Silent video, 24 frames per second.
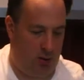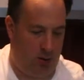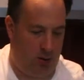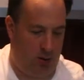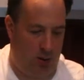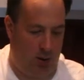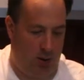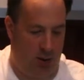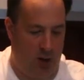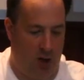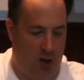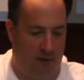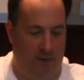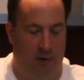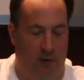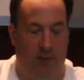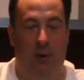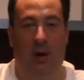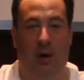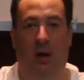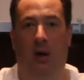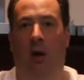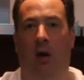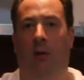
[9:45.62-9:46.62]
and cover it
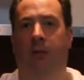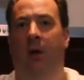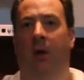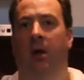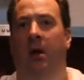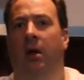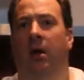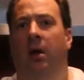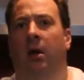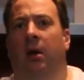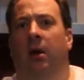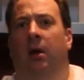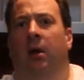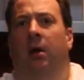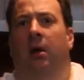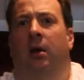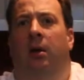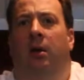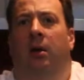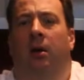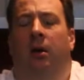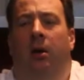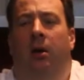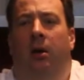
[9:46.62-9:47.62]
back up.
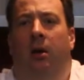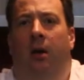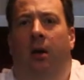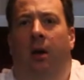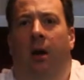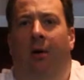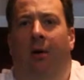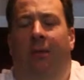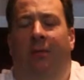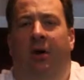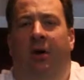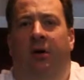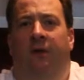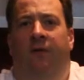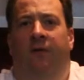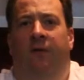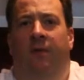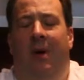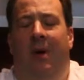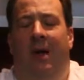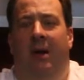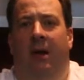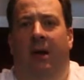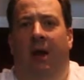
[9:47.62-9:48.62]
Now I'm going to
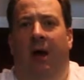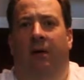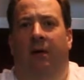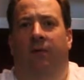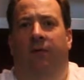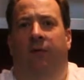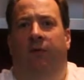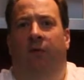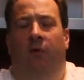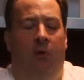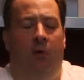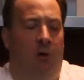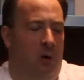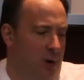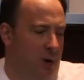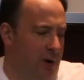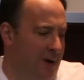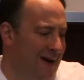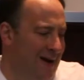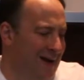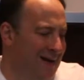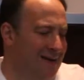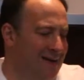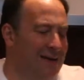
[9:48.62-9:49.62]
ferment that for
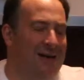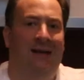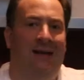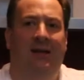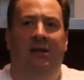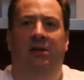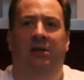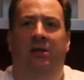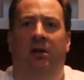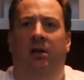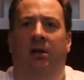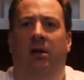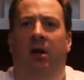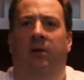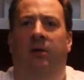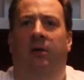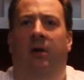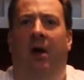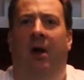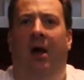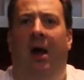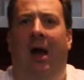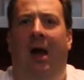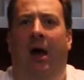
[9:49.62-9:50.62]
at least
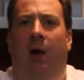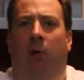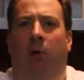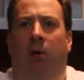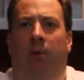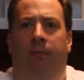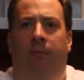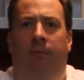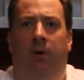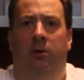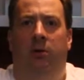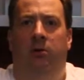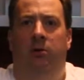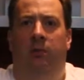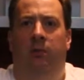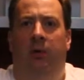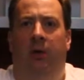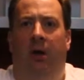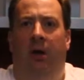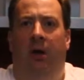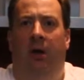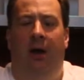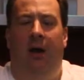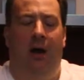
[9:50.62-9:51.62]
another hour, possibly
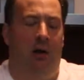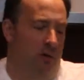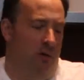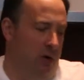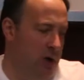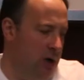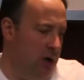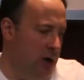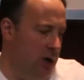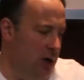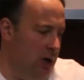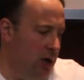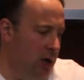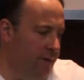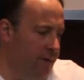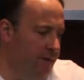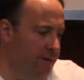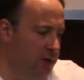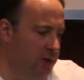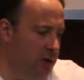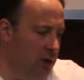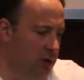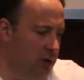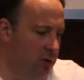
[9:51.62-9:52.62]
an hour and a half,
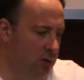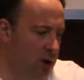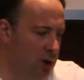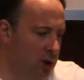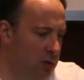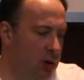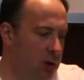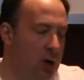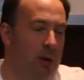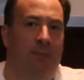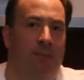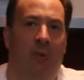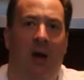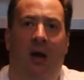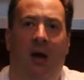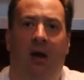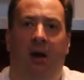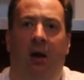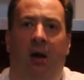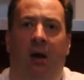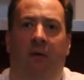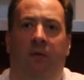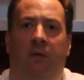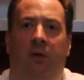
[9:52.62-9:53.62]
so I'll come back and
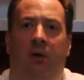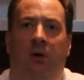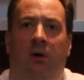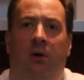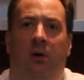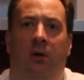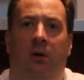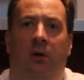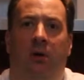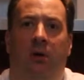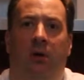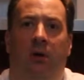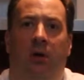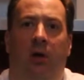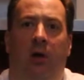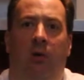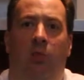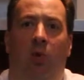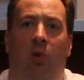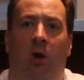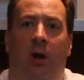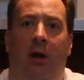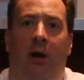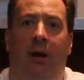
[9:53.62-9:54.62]
have a look in
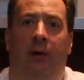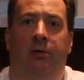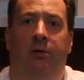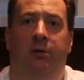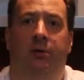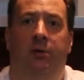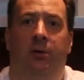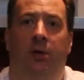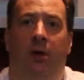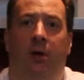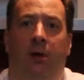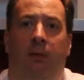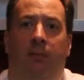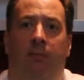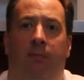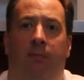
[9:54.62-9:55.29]
1 hour's time.